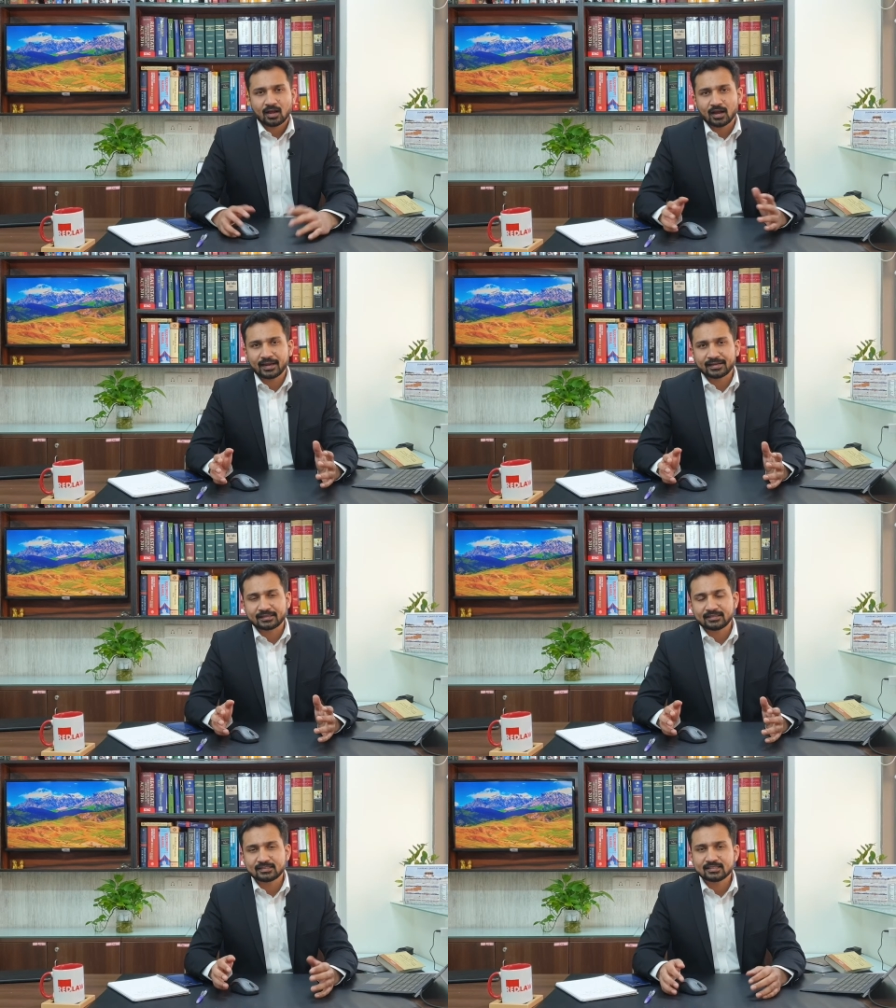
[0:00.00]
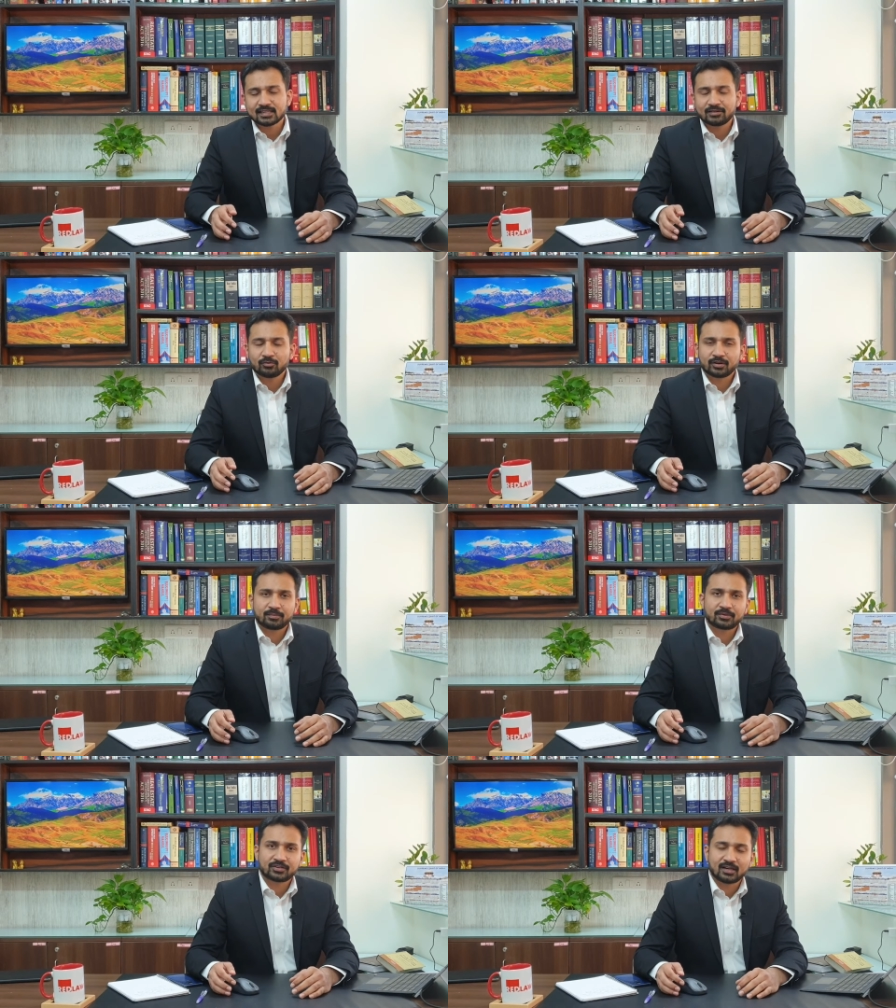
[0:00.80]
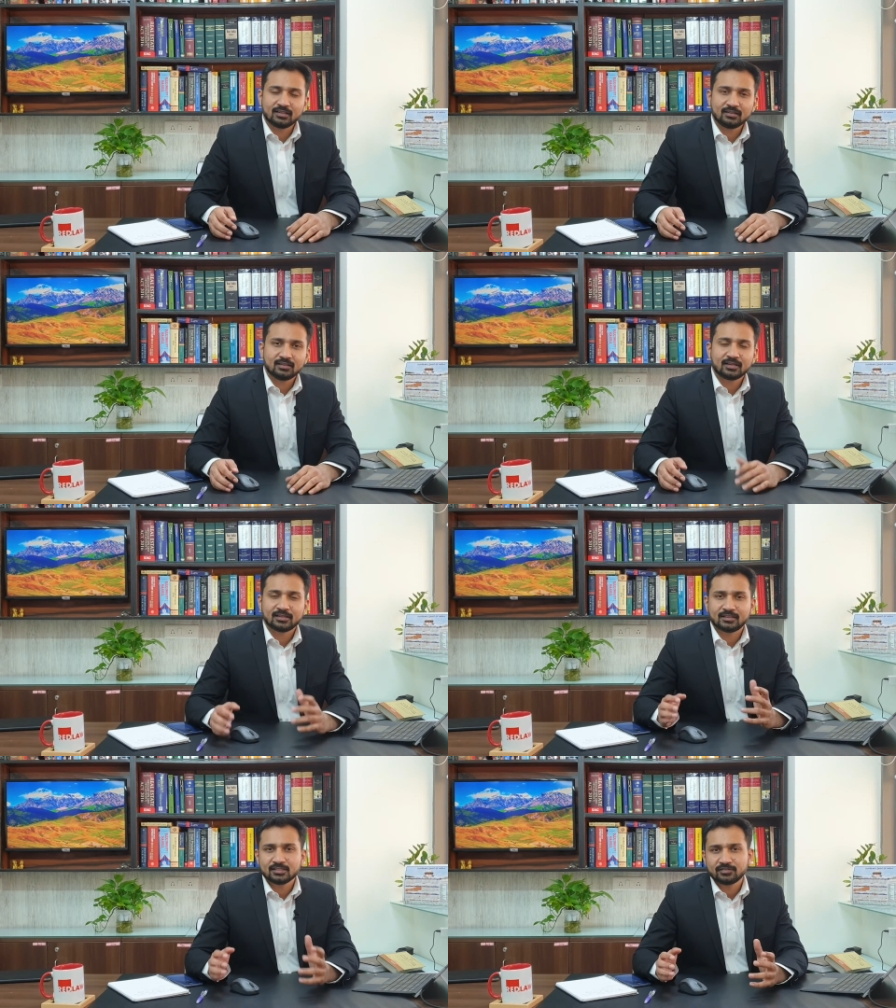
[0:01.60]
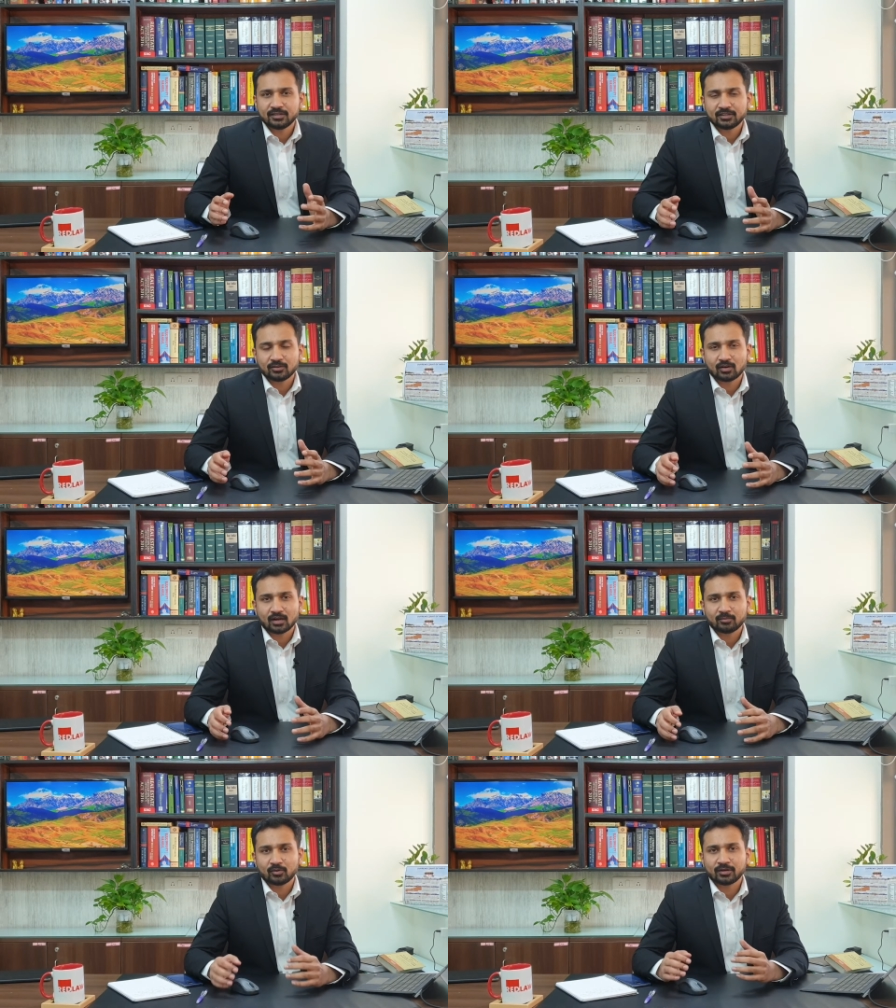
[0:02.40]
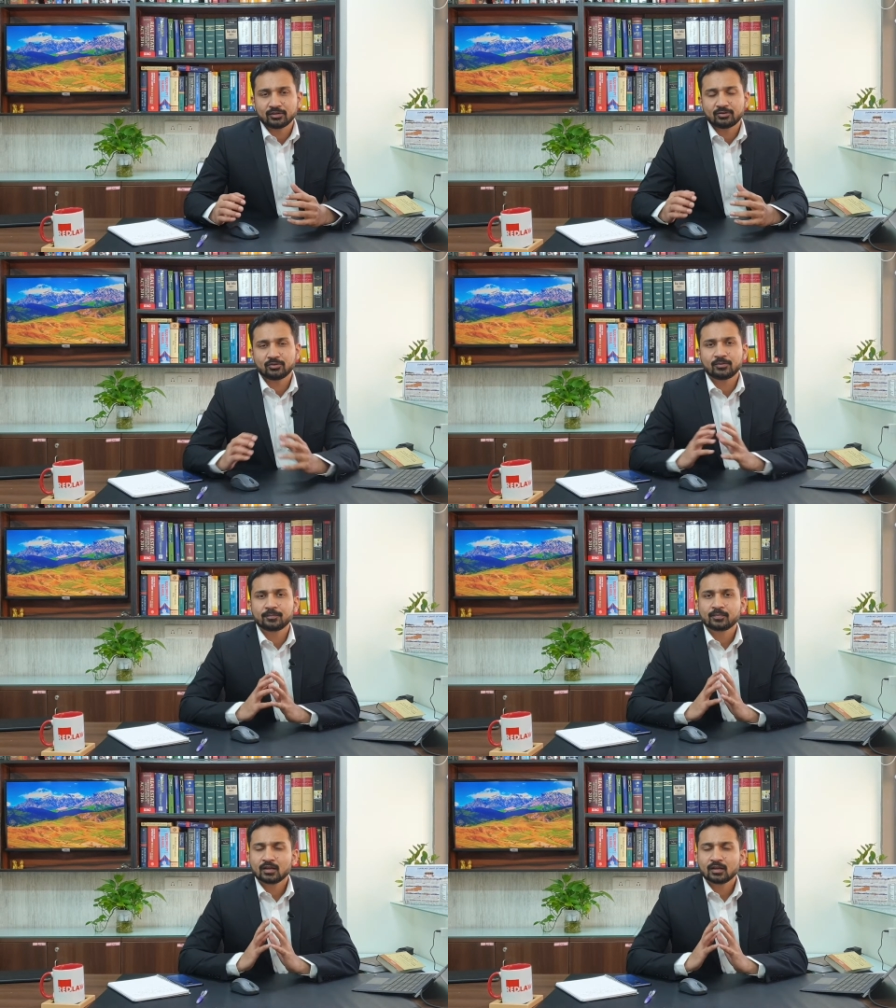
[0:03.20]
Hi, this is Advocate Prashant. In this video, I'm going to